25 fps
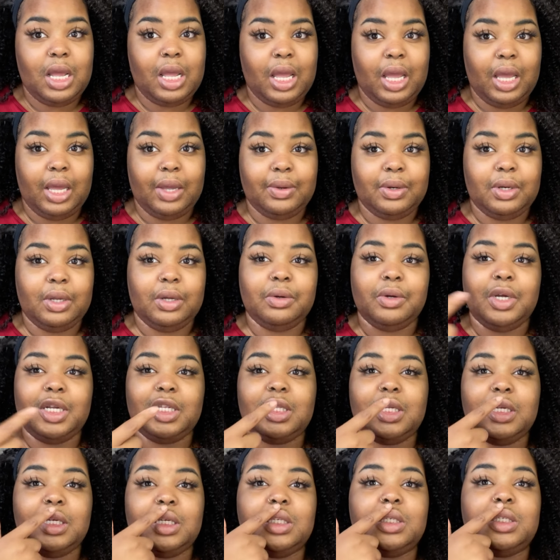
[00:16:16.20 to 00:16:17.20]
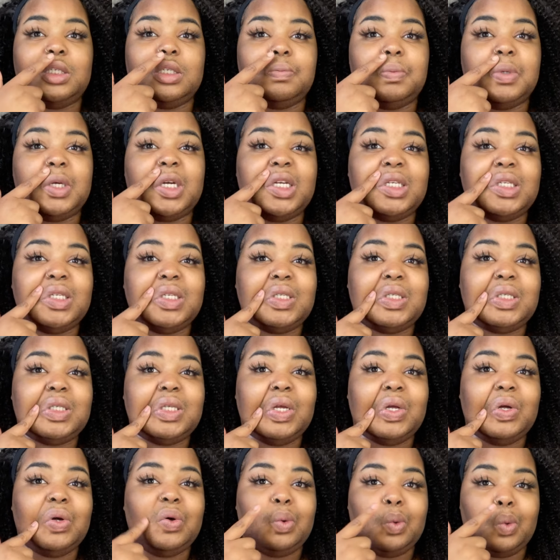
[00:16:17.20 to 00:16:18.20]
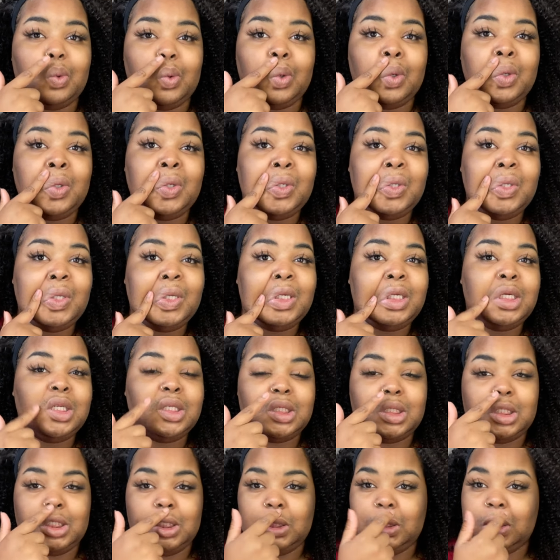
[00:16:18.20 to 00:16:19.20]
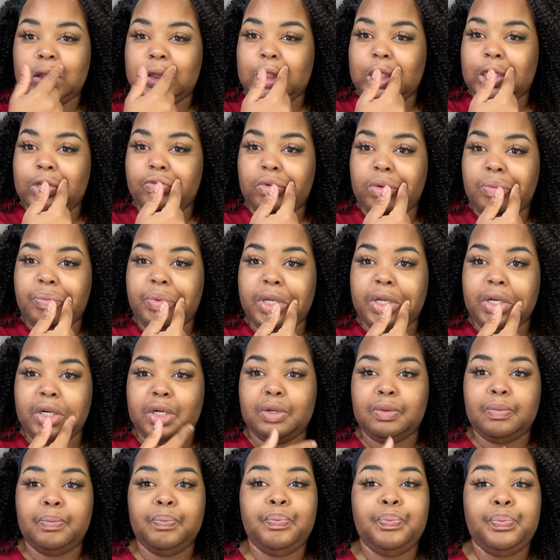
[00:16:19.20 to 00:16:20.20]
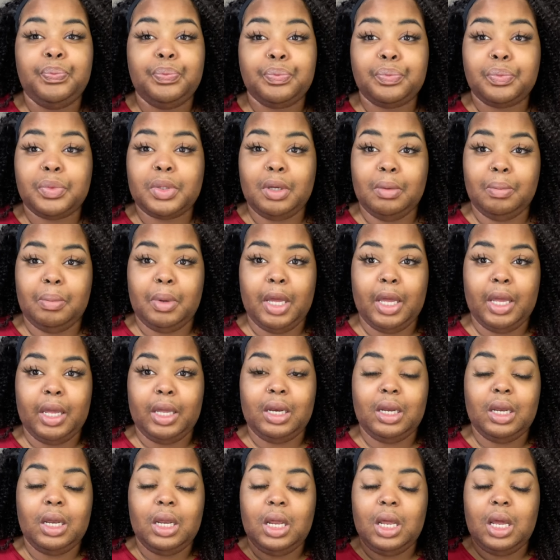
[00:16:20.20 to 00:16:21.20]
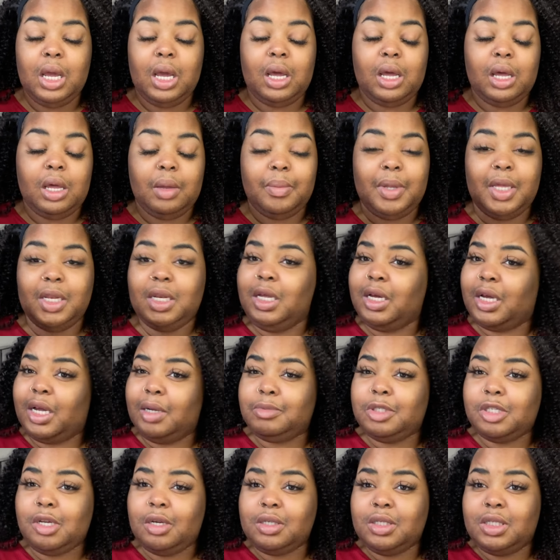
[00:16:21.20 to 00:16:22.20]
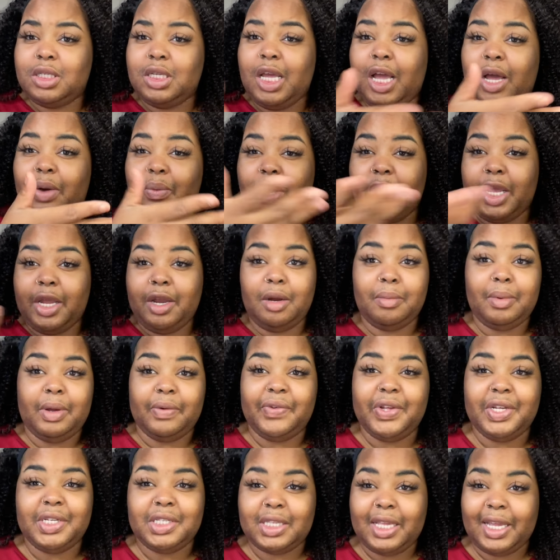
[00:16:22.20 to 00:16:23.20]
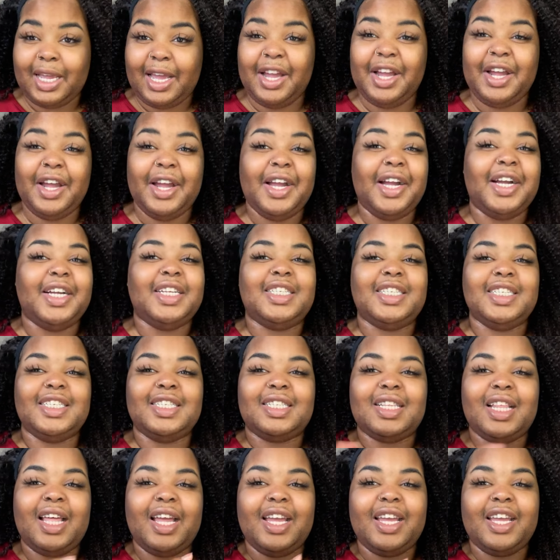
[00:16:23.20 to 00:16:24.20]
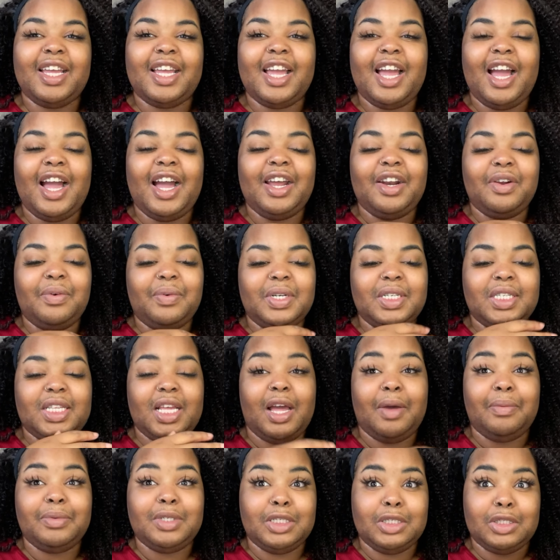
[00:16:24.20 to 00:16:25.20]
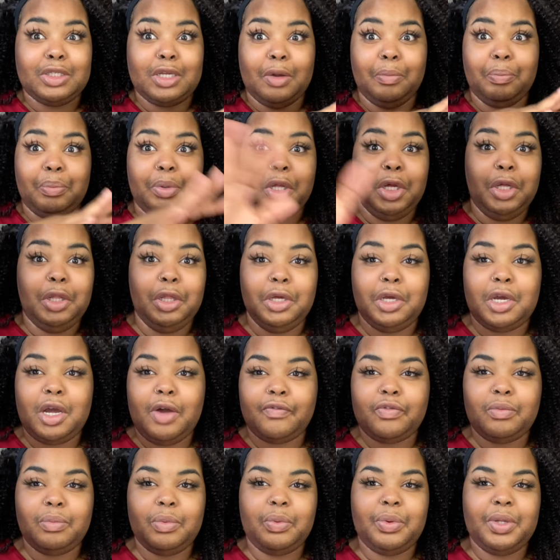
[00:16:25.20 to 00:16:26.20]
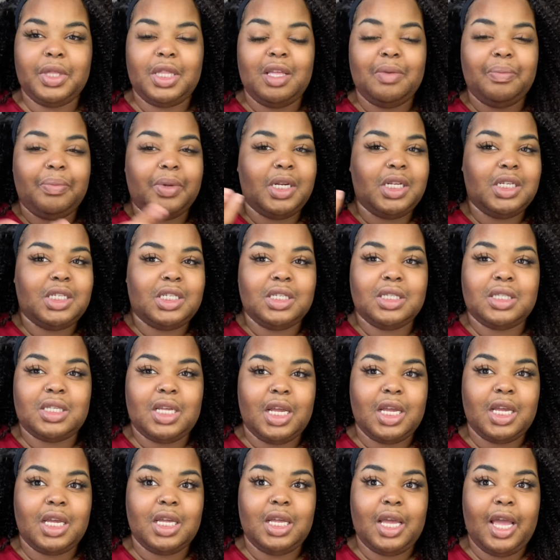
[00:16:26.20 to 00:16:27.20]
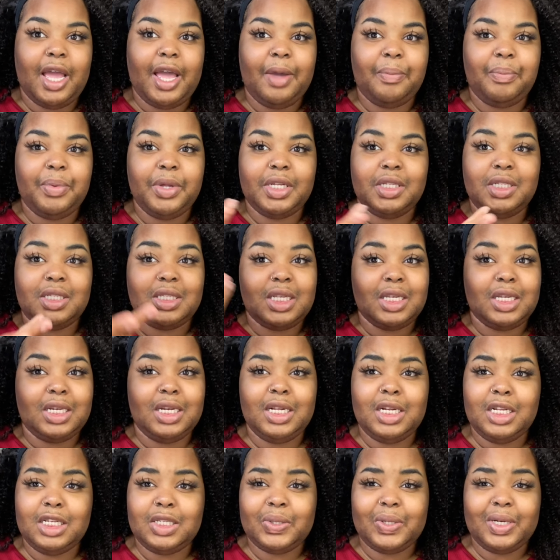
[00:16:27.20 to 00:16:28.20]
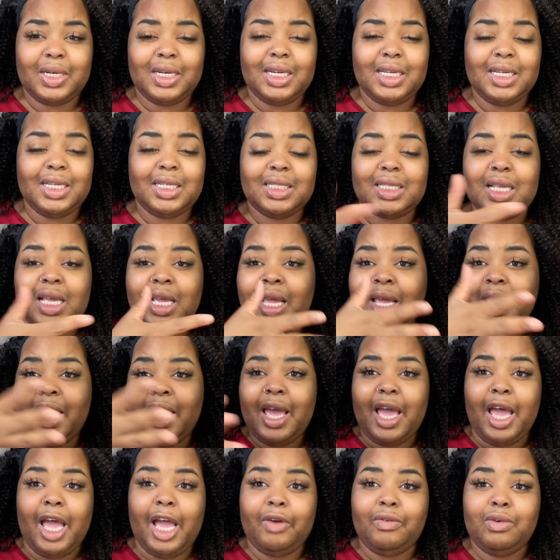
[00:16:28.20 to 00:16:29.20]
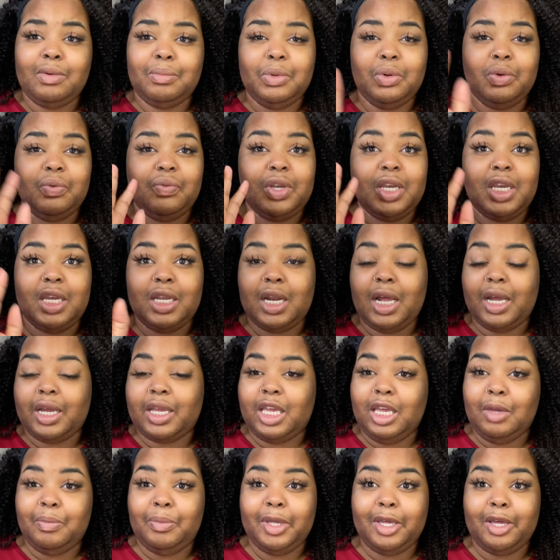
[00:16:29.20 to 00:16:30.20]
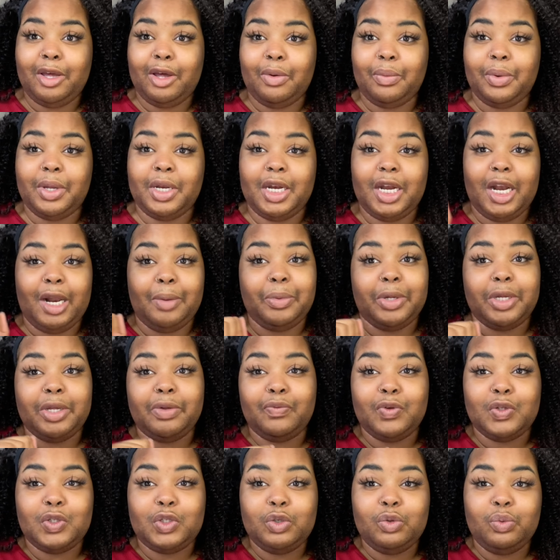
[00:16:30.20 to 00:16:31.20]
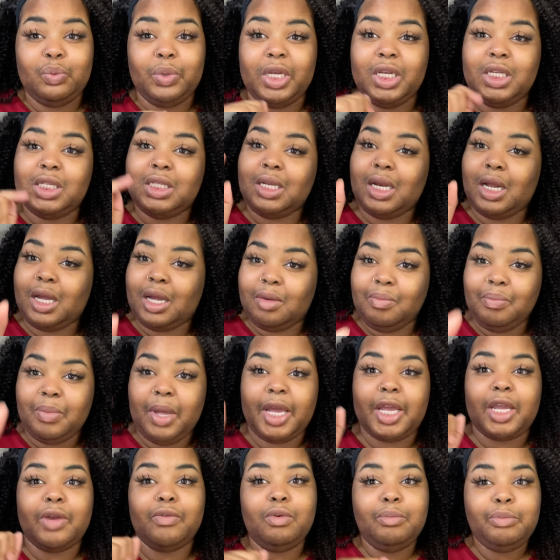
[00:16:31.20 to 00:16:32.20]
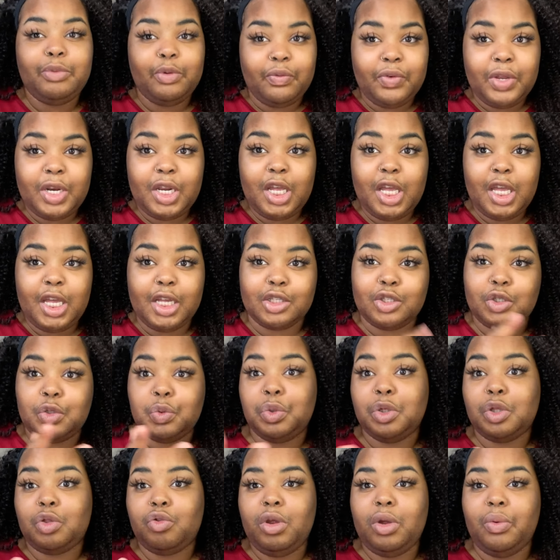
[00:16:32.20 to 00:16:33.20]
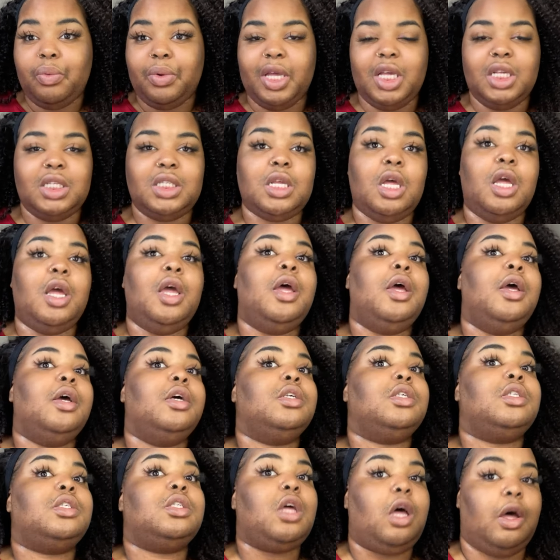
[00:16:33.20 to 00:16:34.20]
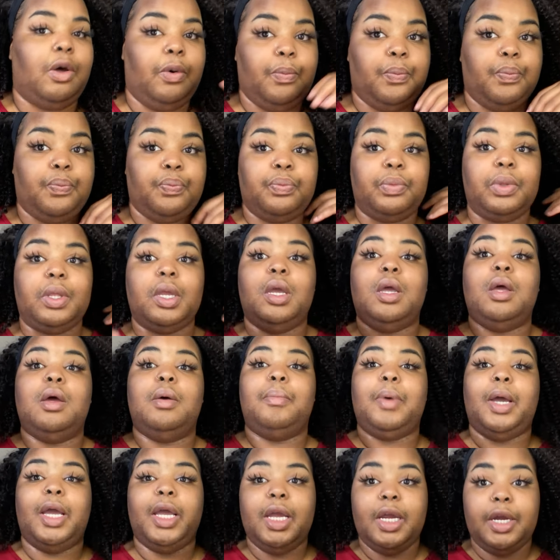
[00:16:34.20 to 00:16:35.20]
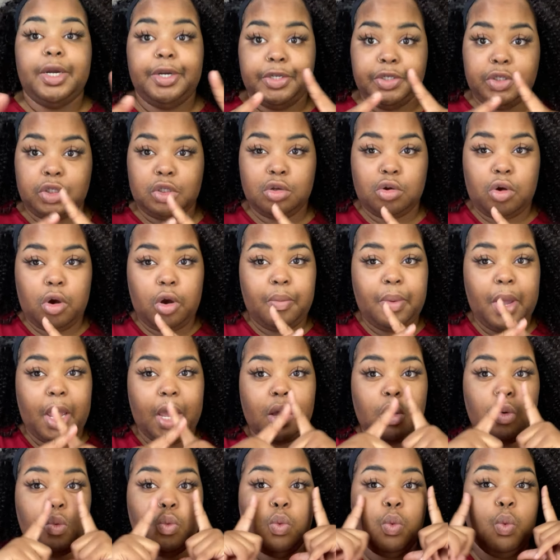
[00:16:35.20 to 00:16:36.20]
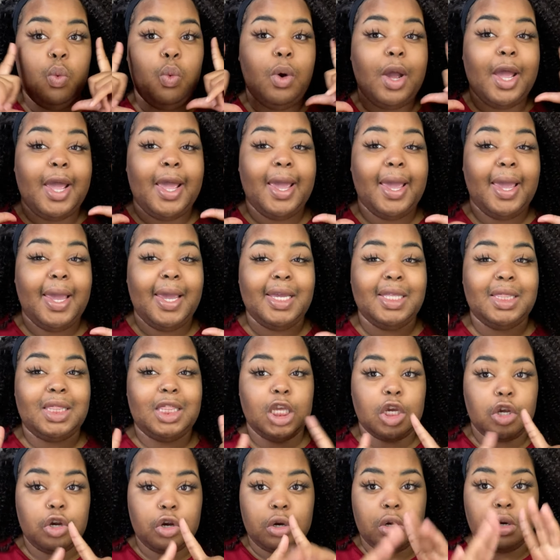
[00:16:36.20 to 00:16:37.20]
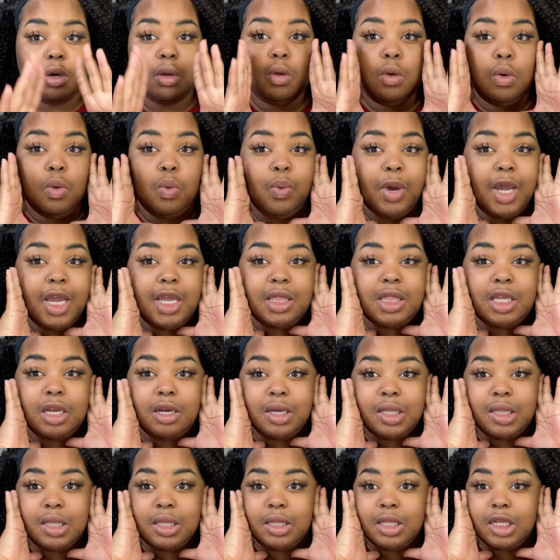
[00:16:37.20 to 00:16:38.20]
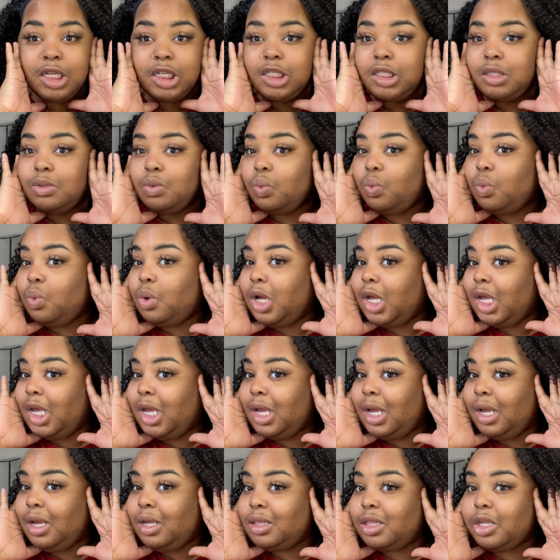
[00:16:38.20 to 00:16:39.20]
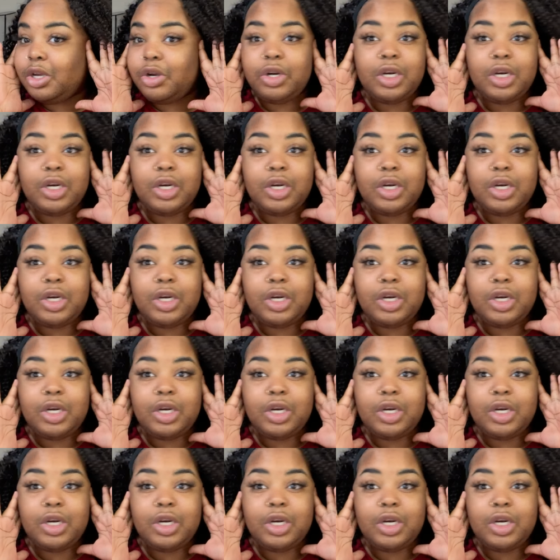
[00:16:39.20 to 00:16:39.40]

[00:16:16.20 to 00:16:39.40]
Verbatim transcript: I don't know. I think it's just because it's so sensitive up here. But and look, I'm talking to y'all with hair on my face. Like, I just, like, I don't want to say I'm just completely comfortable with it, but it's just like, it happens and it is what it is. I remove it and I keep it going, and I'm good for 2 weeks, and I come back and remove it again, 2 to 3 weeks. So my hair used to grow back way thicker than this, you